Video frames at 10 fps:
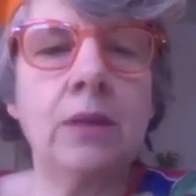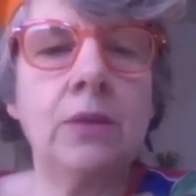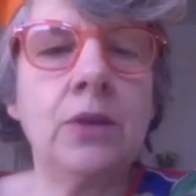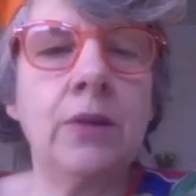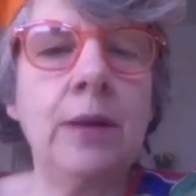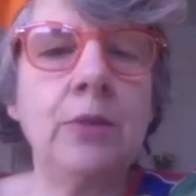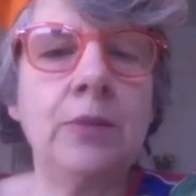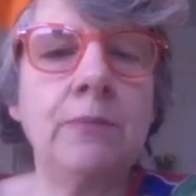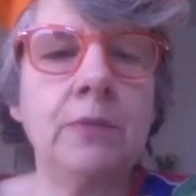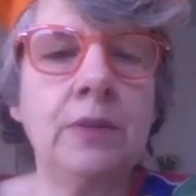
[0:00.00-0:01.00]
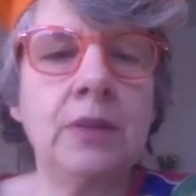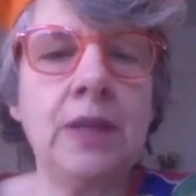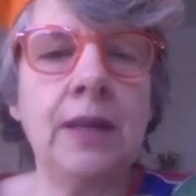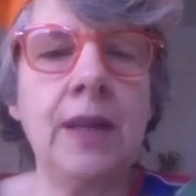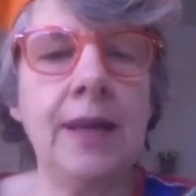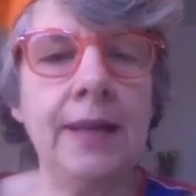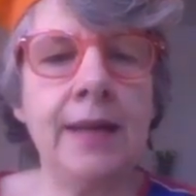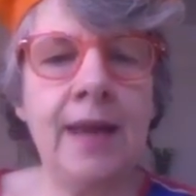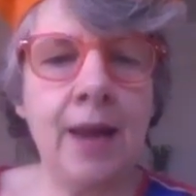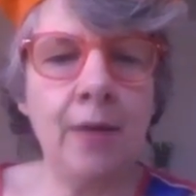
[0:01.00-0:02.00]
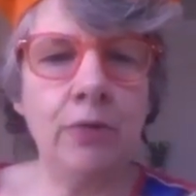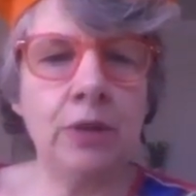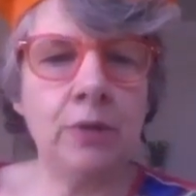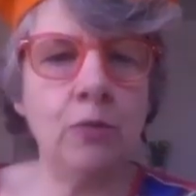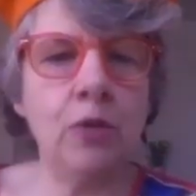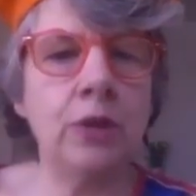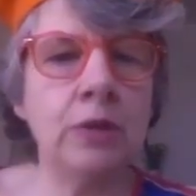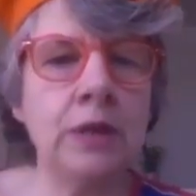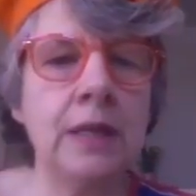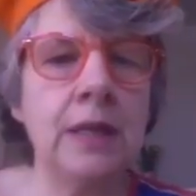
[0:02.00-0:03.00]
I'm just aligning cameras and whatnot.